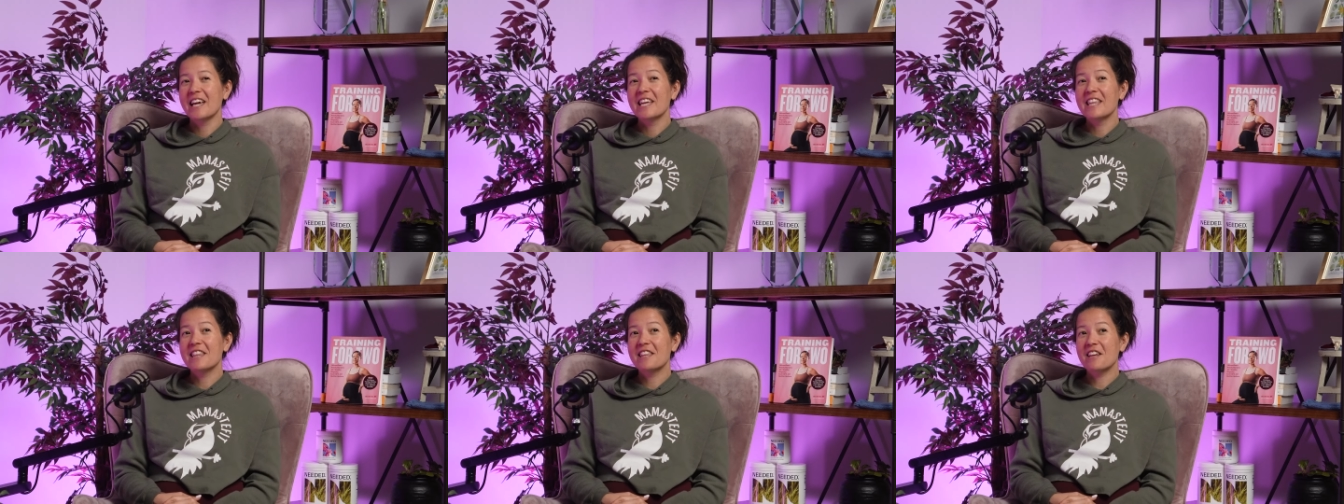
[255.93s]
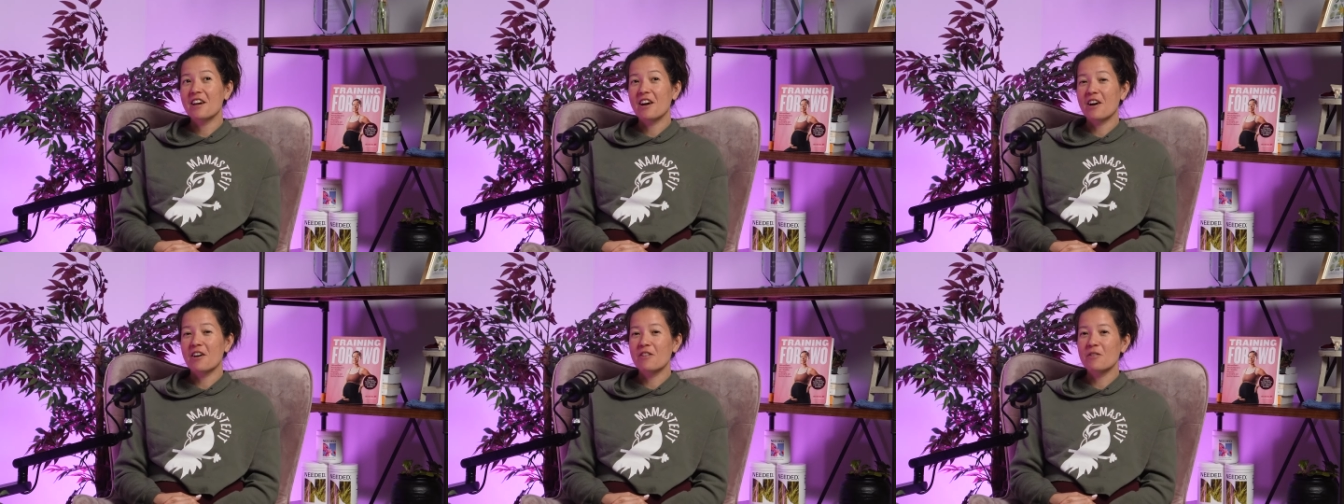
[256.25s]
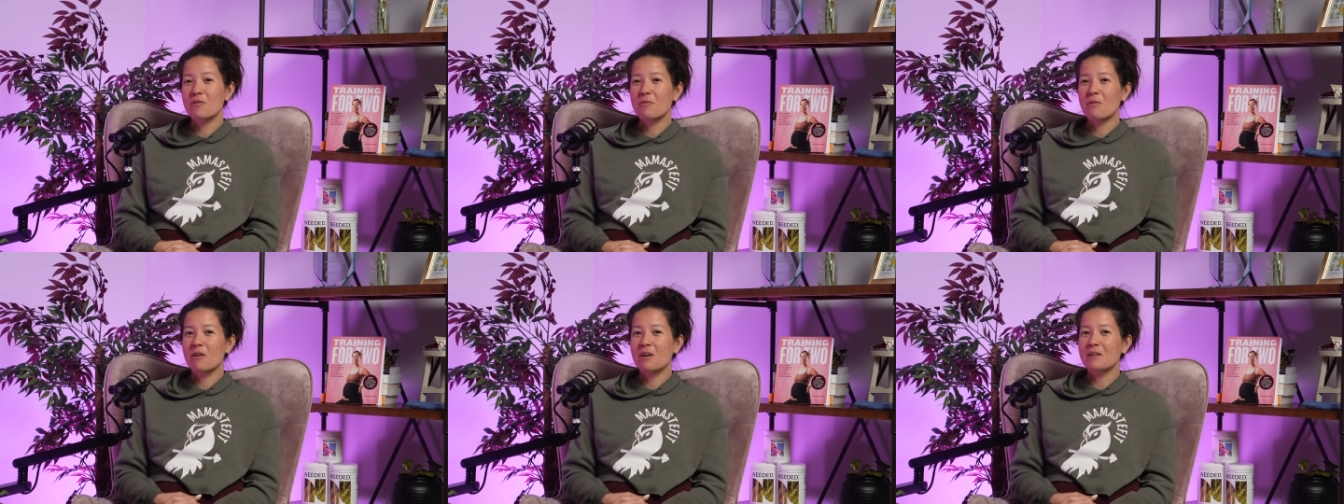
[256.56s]
The
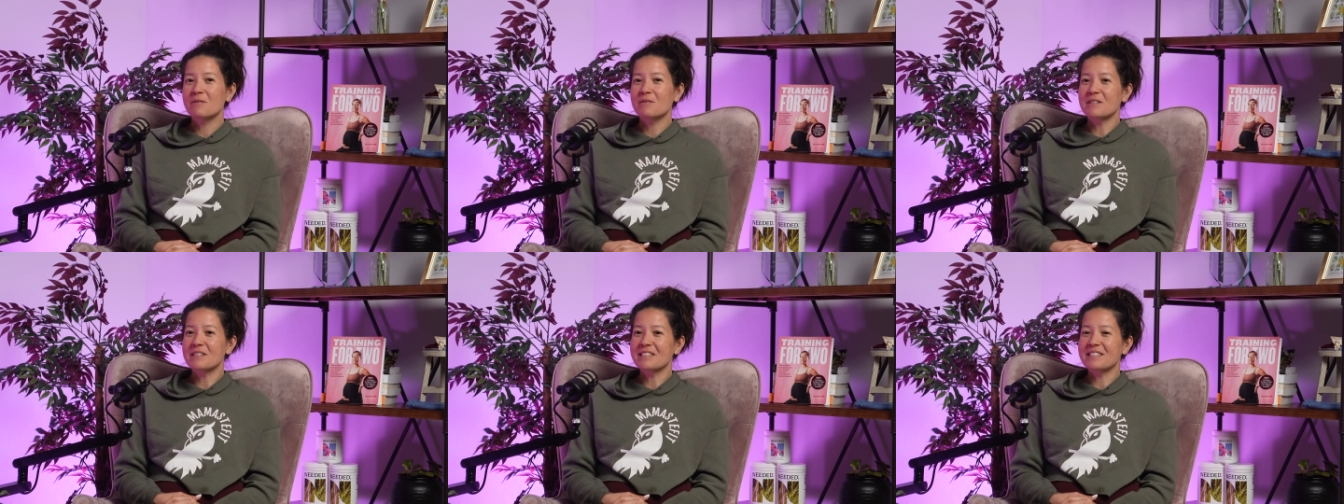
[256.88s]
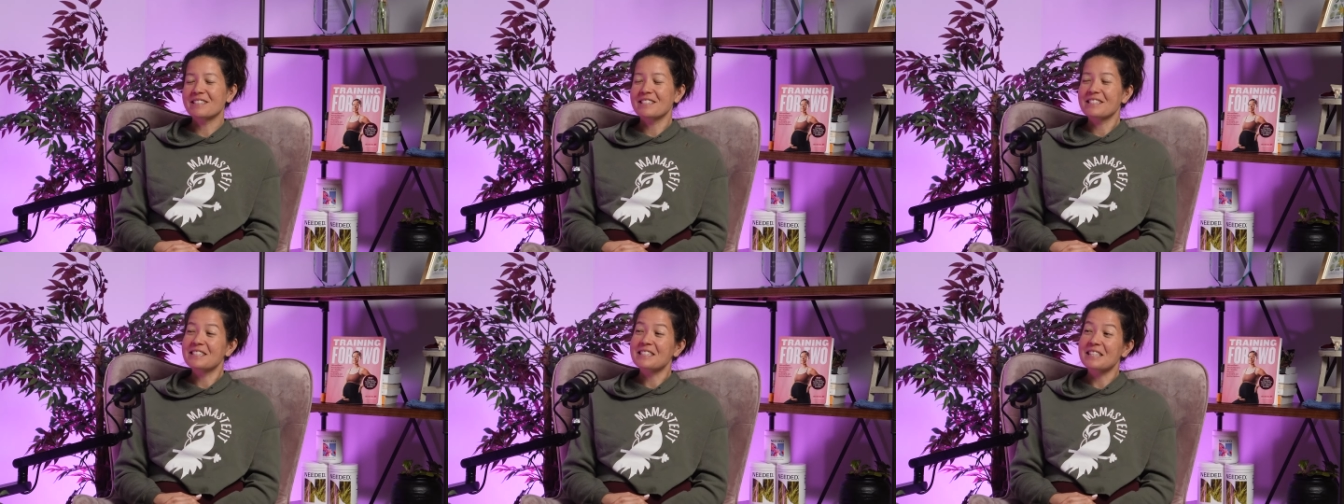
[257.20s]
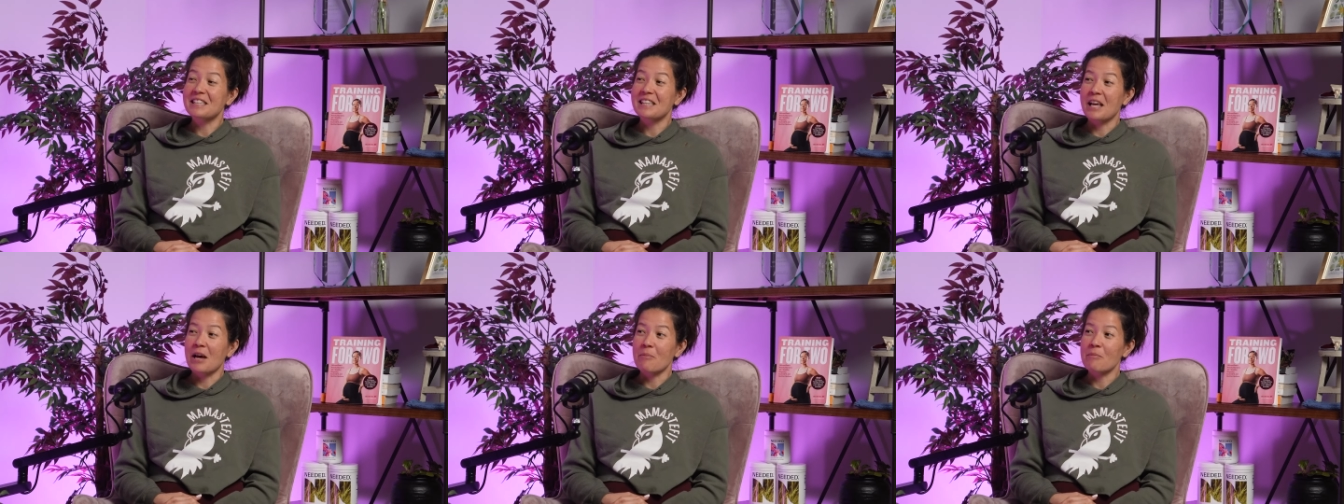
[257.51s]
other one was these
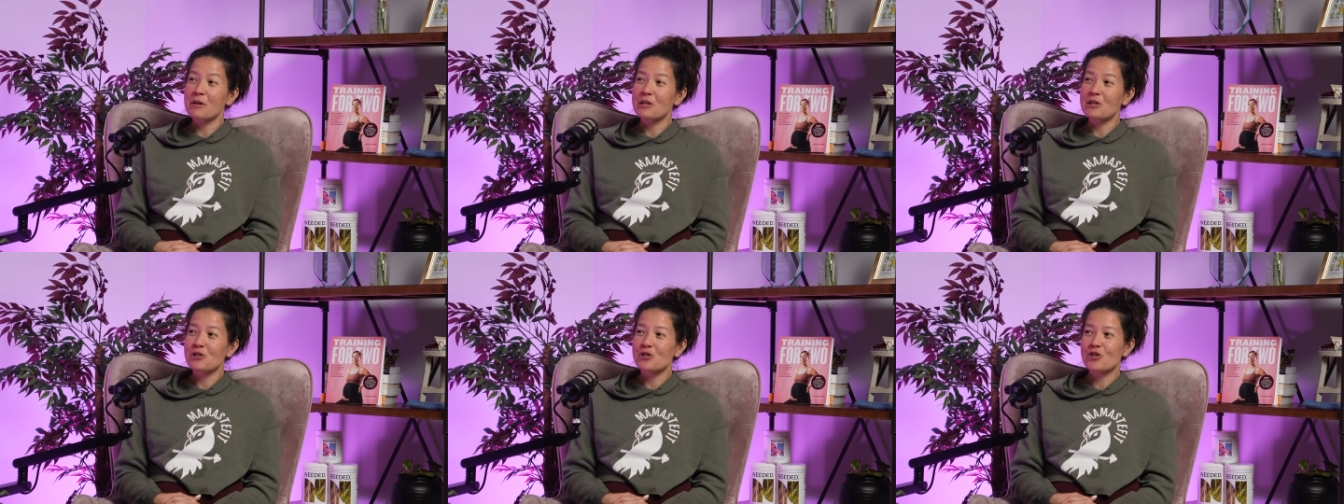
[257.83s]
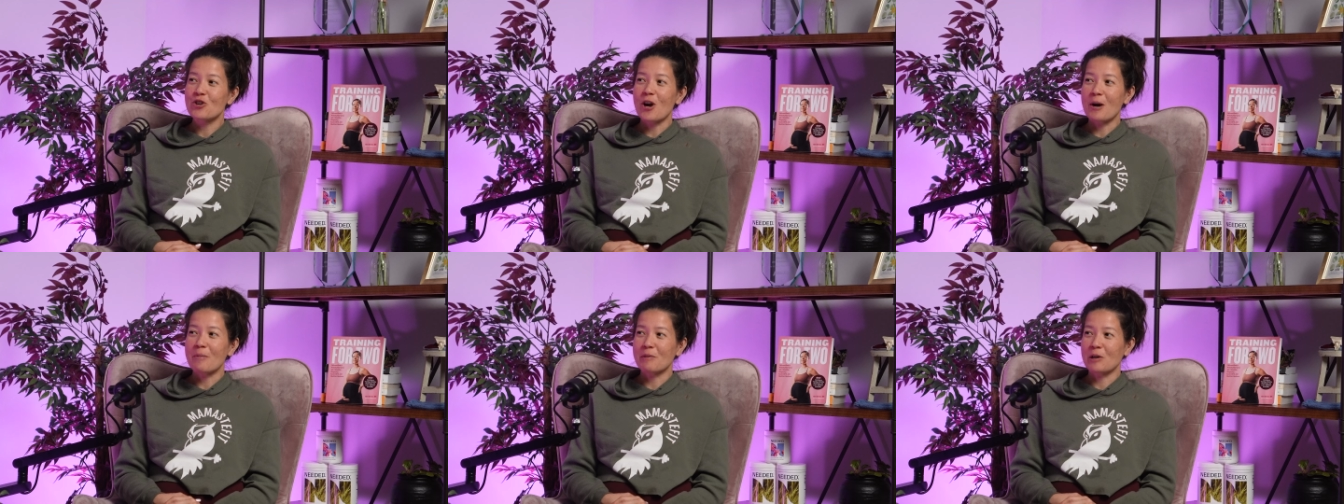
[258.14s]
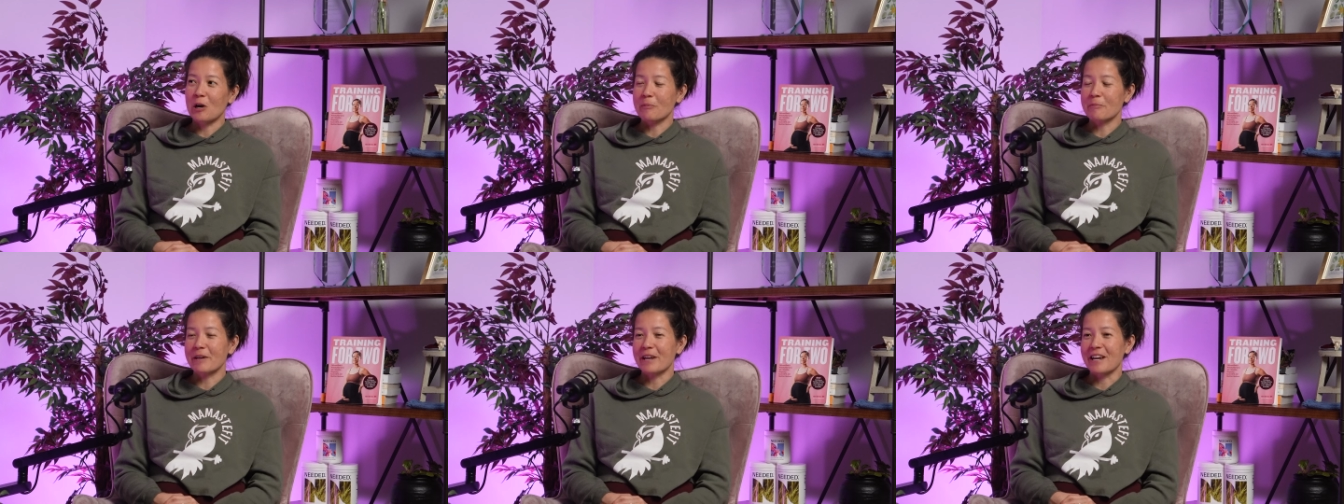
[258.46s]
lemon drop
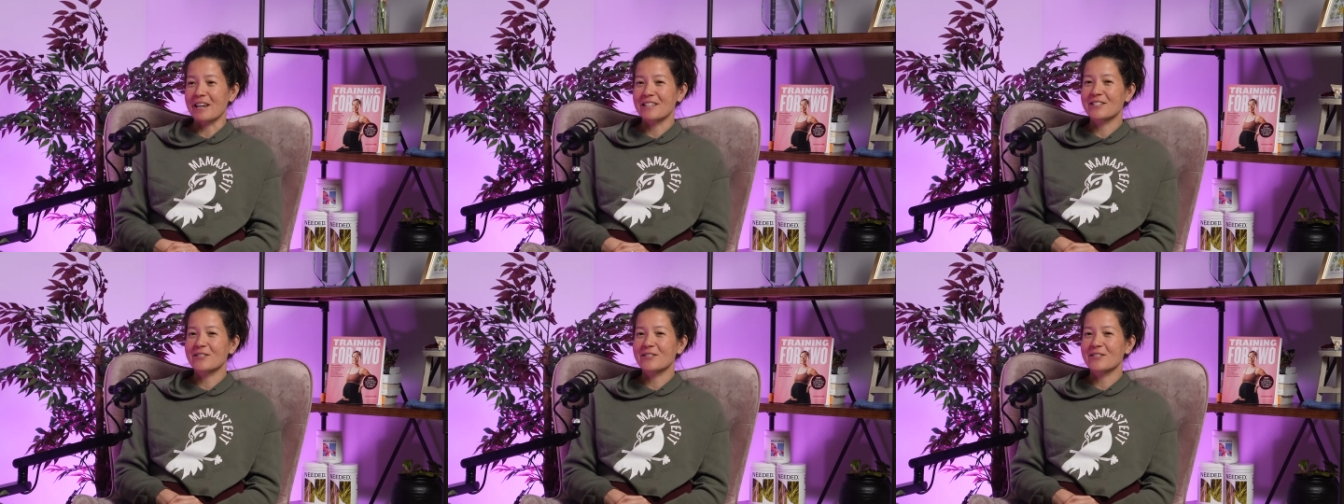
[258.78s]
cupcakes.